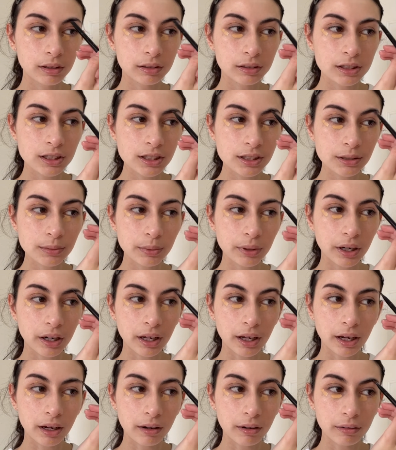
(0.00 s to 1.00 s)

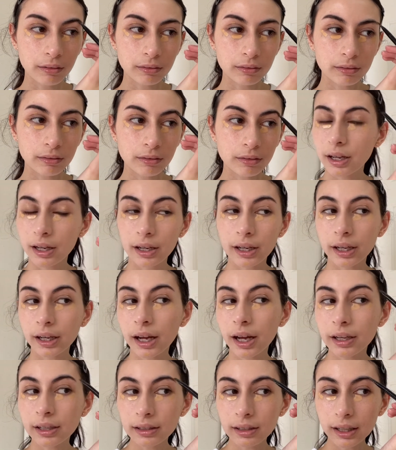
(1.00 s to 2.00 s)
spread out, and I
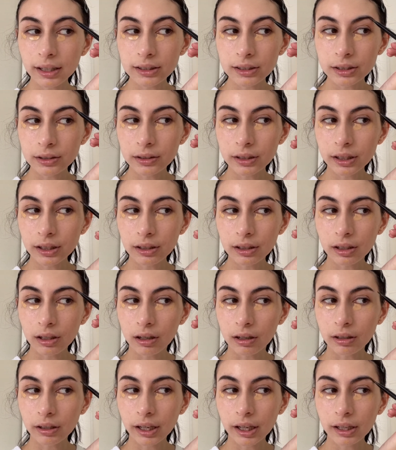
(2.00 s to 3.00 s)
kind of like to
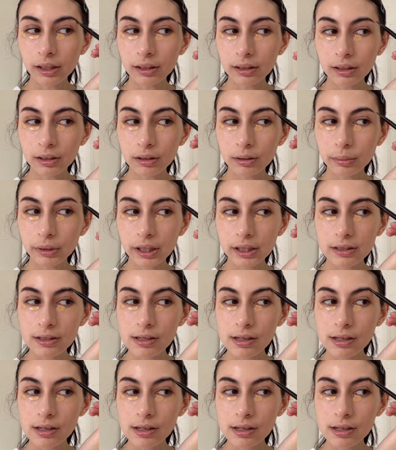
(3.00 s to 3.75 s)
elongate a little bit,